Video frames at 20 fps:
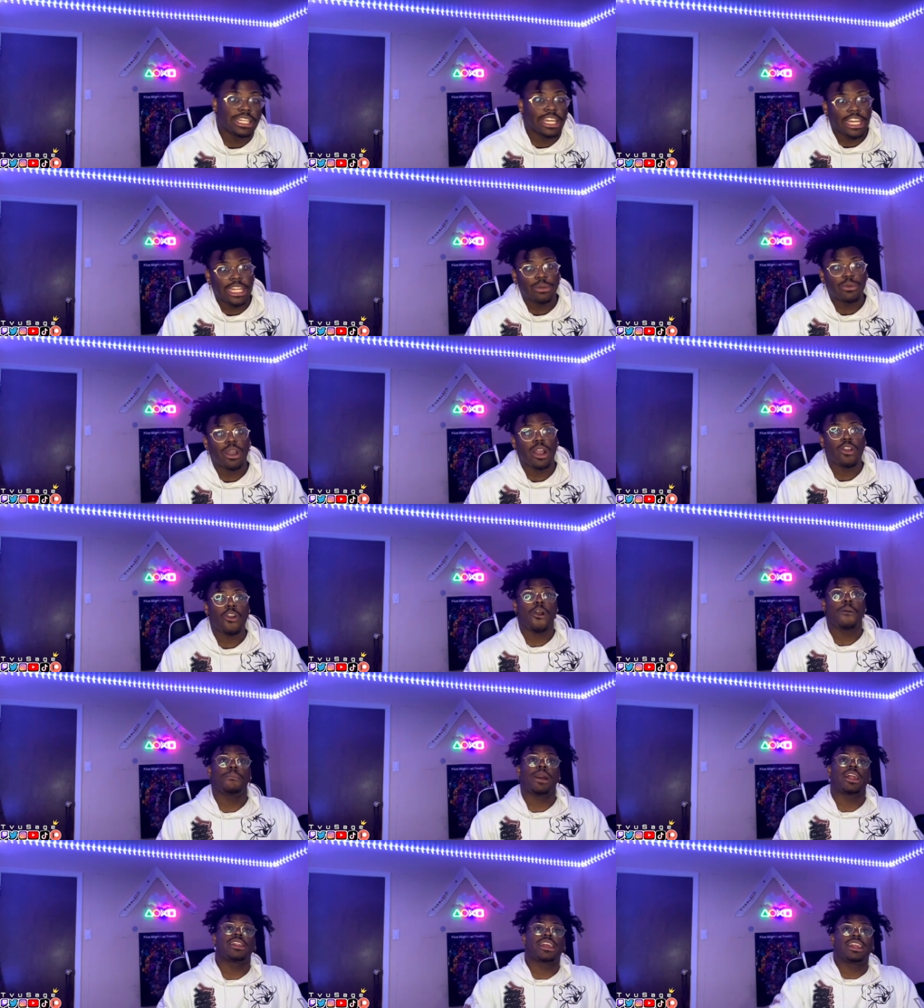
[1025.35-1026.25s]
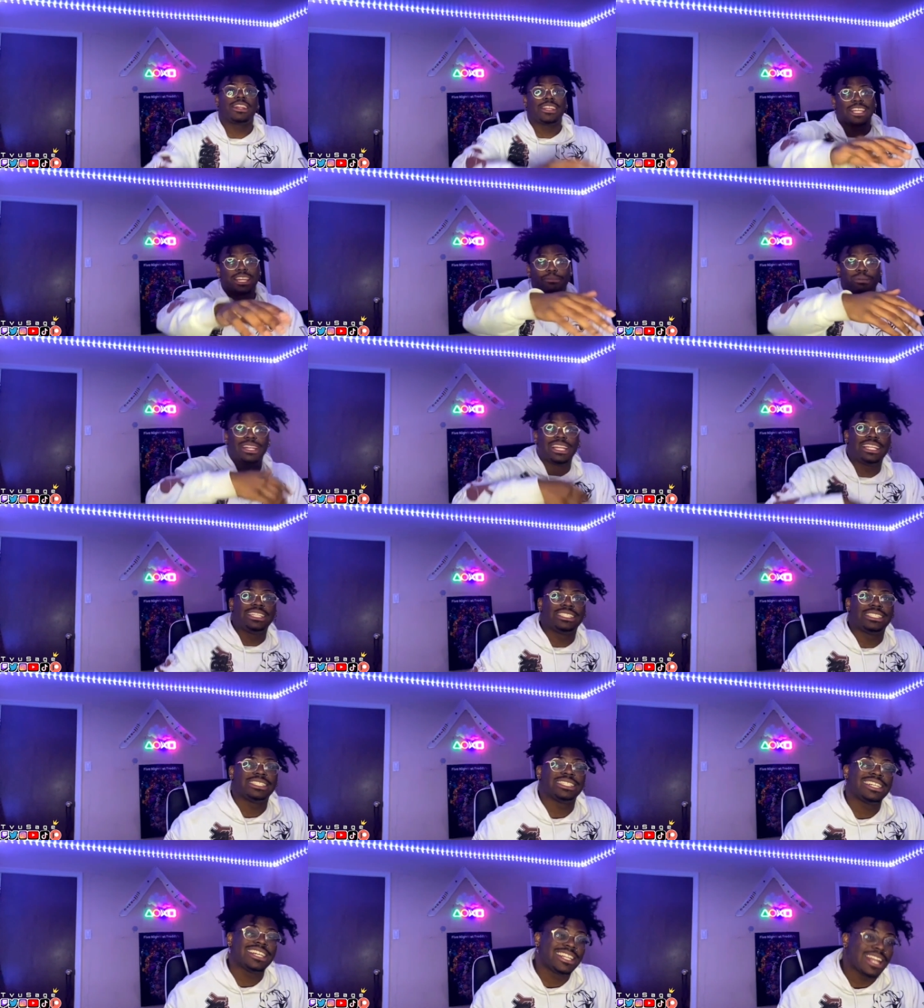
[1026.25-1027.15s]
Either way I go, I'm out here. I have to keep it easy,
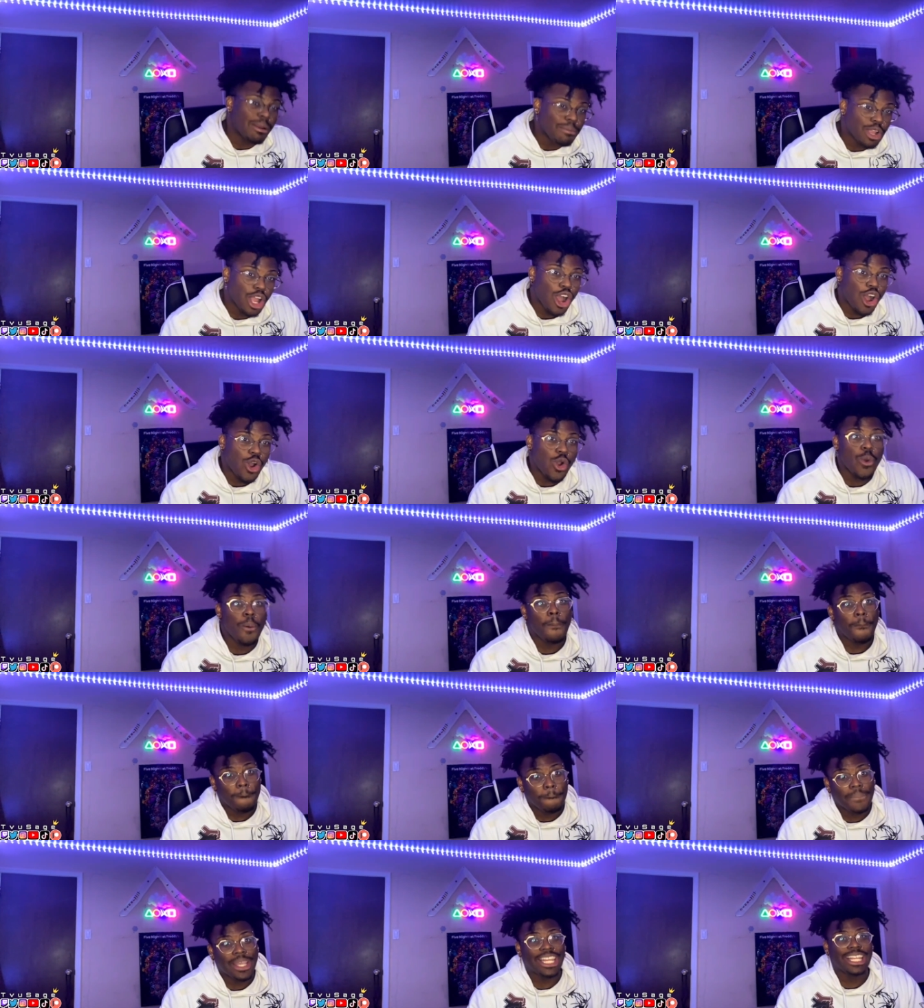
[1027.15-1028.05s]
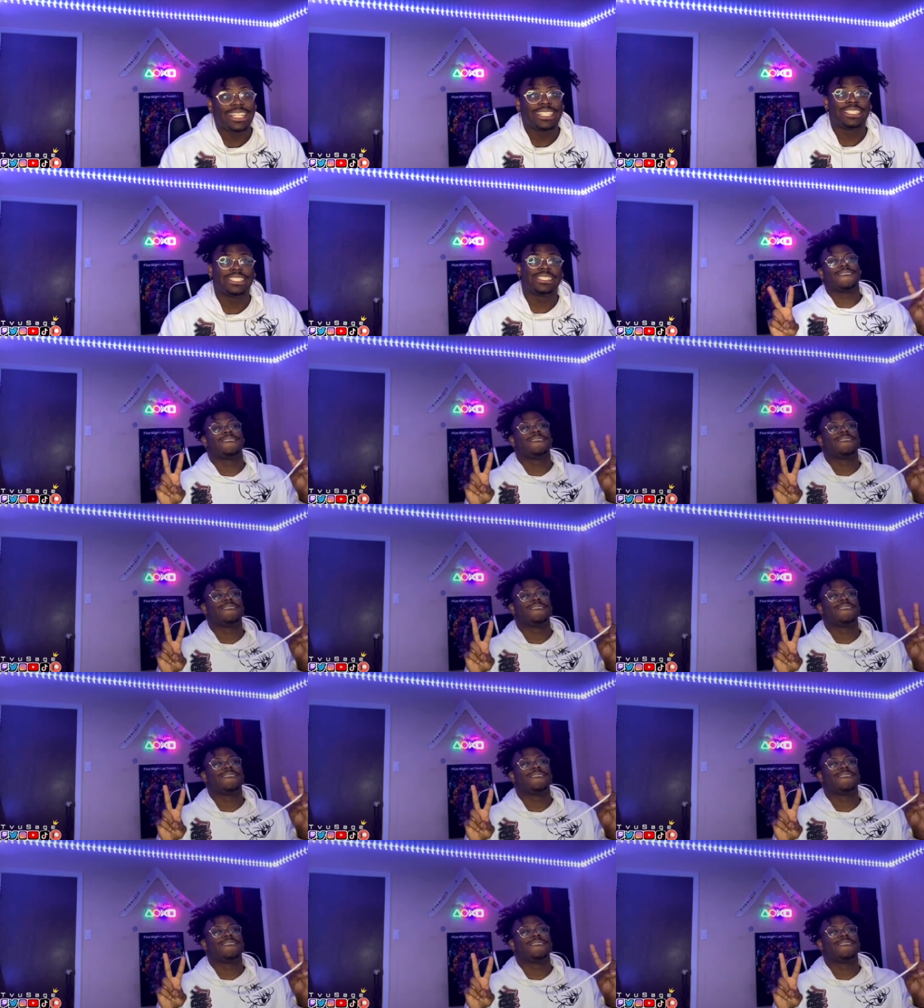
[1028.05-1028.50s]
and I'm gone. Peace.